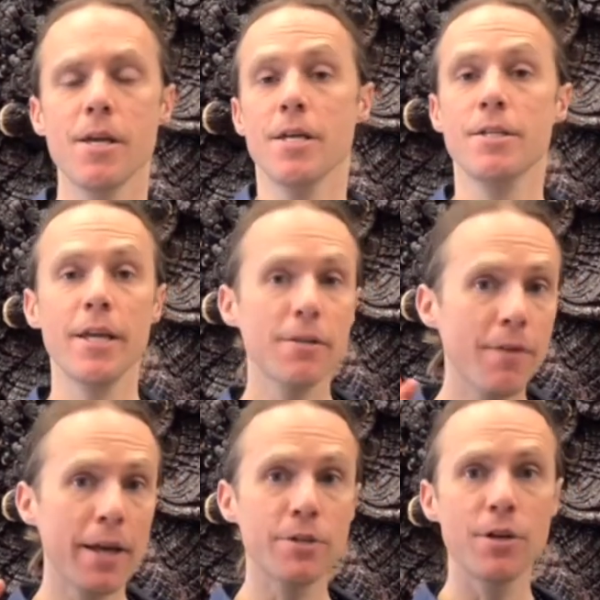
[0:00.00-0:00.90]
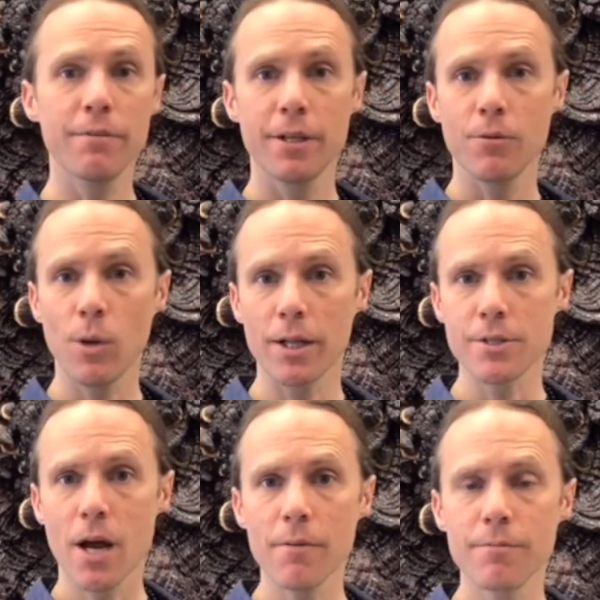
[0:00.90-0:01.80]
Take advantage of it while it's
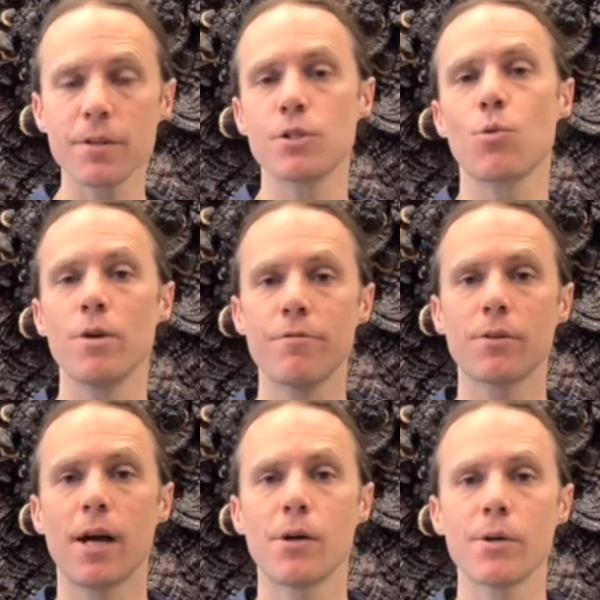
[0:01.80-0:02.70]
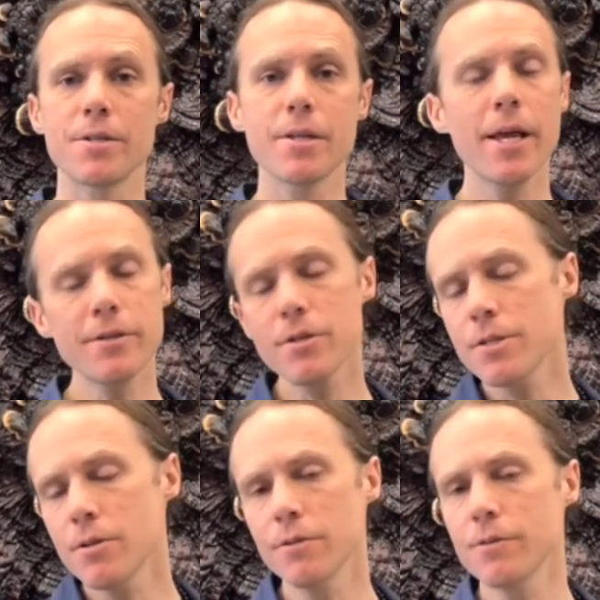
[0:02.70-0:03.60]
up for the 24 hours. And just know,
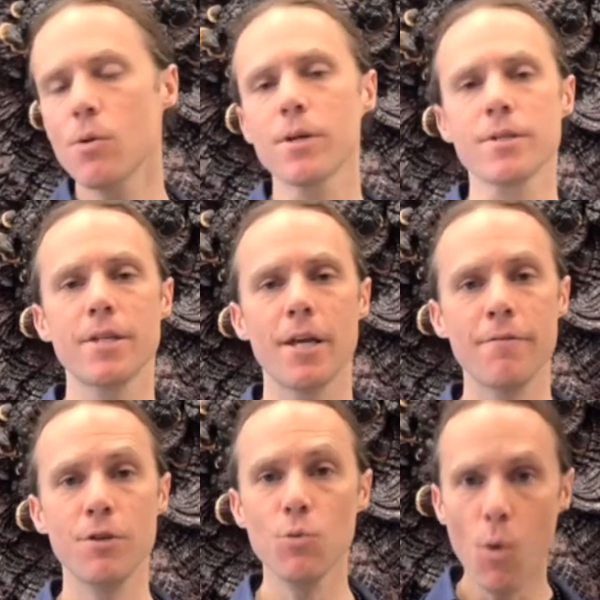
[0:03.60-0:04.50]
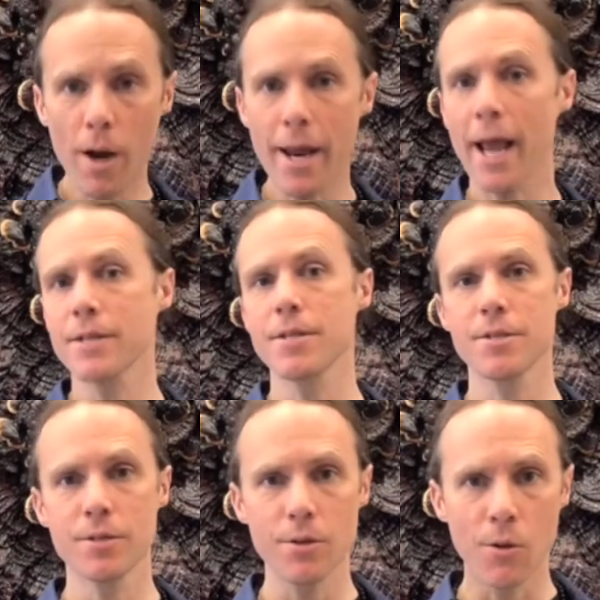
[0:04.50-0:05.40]
of course, that if you want access
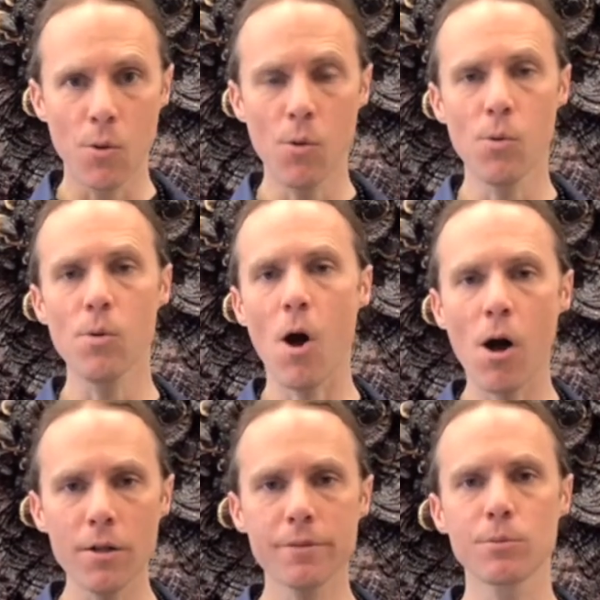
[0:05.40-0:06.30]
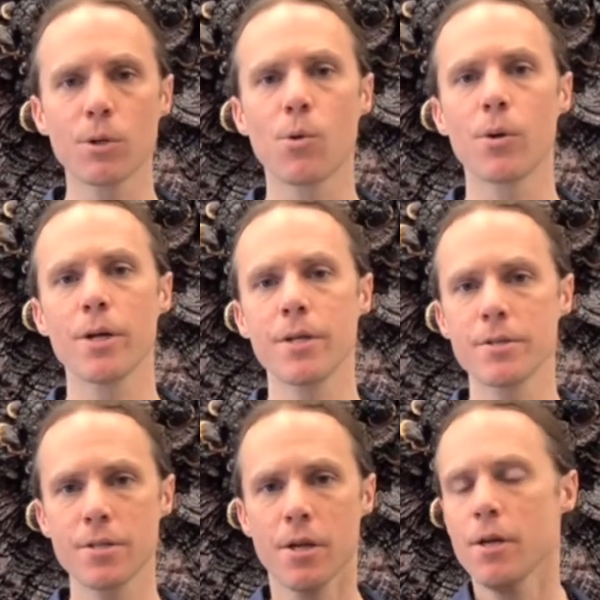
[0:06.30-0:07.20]
to all of the
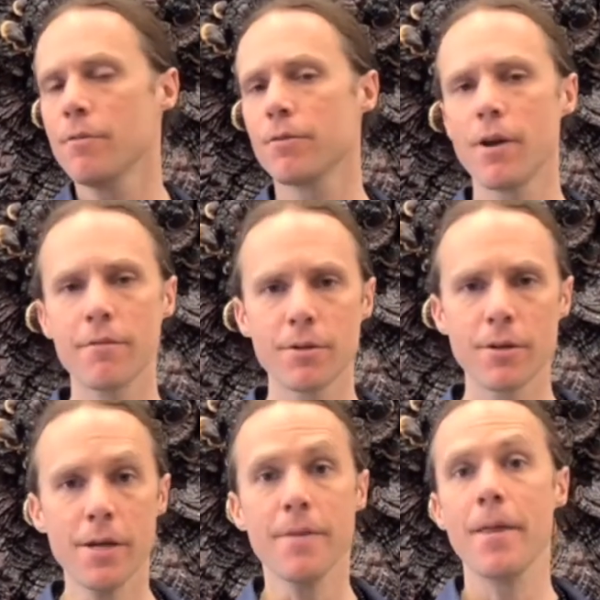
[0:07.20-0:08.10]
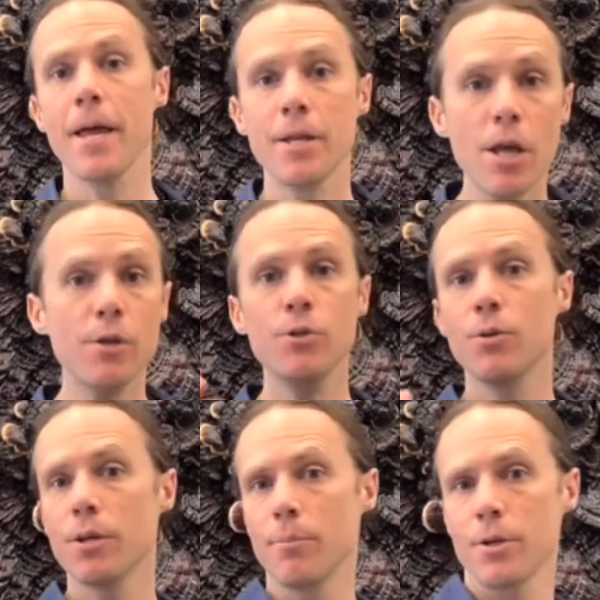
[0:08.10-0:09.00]
recordings forever, then you
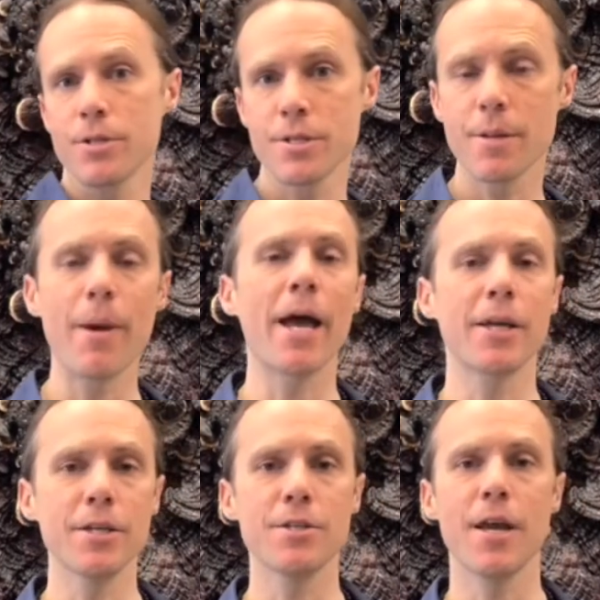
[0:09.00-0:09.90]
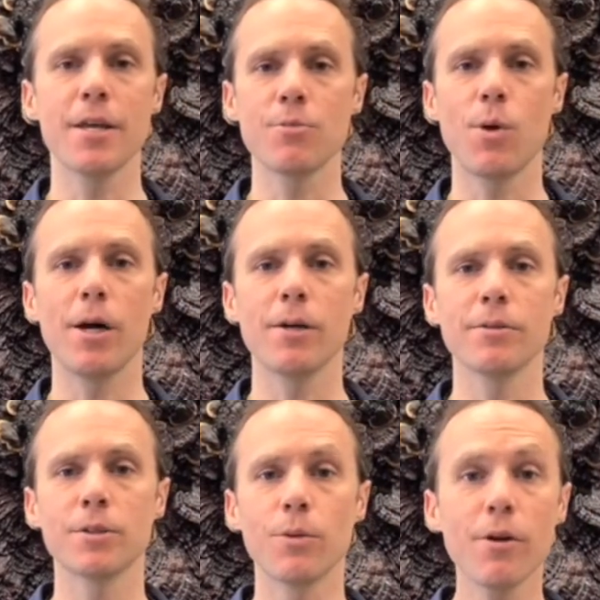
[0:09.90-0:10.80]
can purchase the package as well.
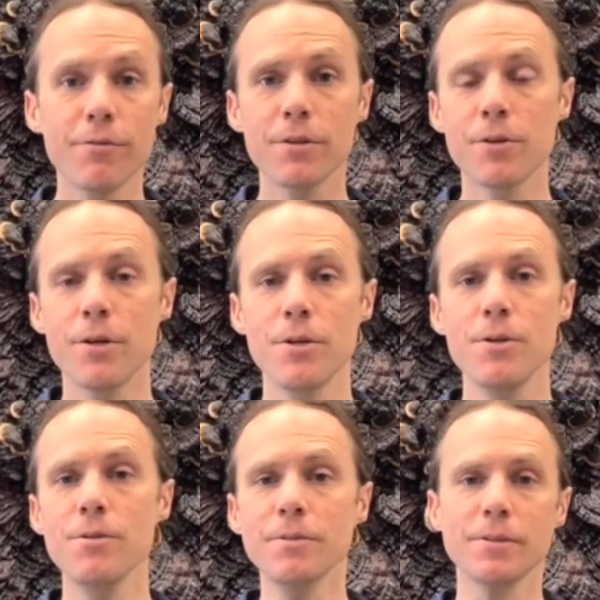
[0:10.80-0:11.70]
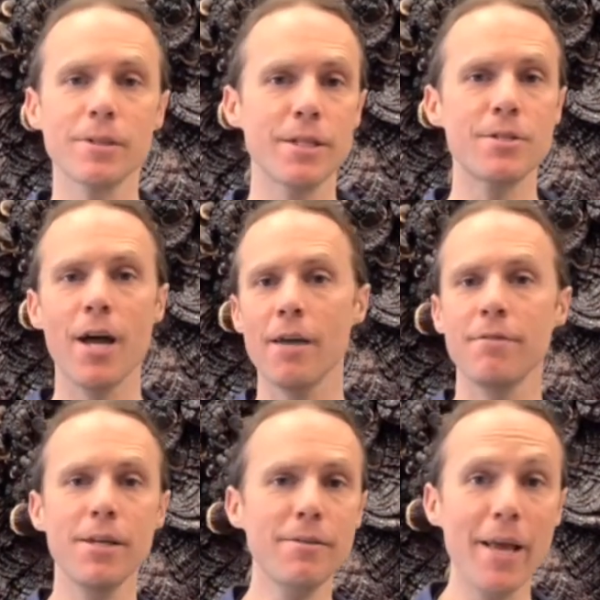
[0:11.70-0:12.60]
So without further ado, let's dive
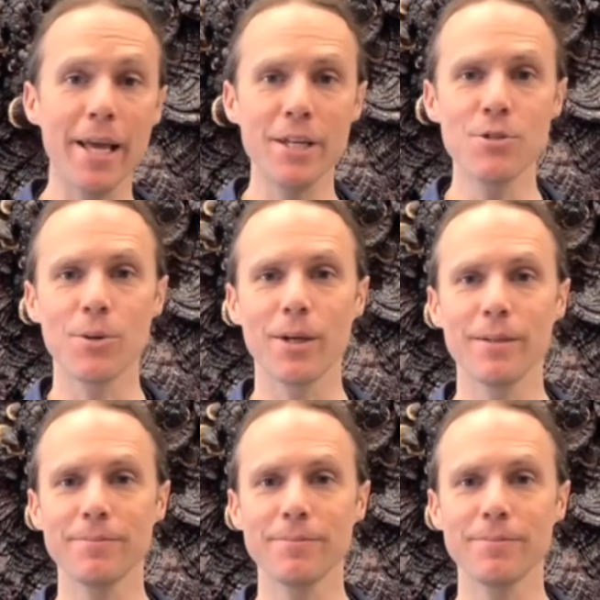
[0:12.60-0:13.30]
in and enjoy.